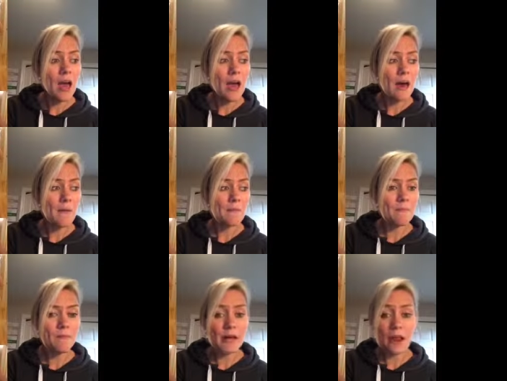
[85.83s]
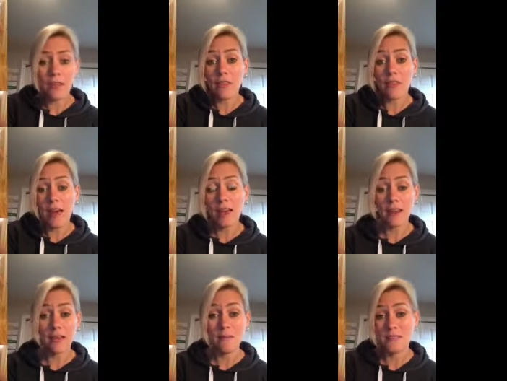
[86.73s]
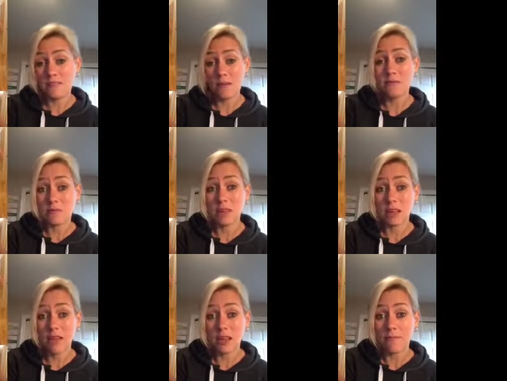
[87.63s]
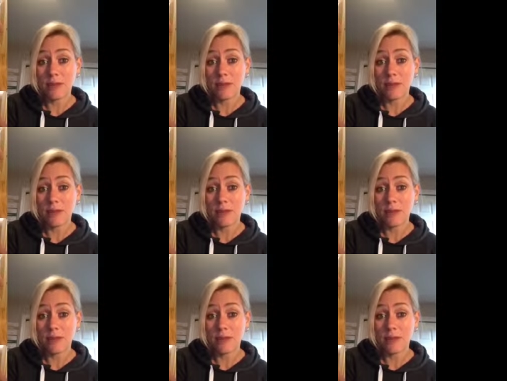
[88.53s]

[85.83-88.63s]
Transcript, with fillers: Um, but other than that, it was it was really great.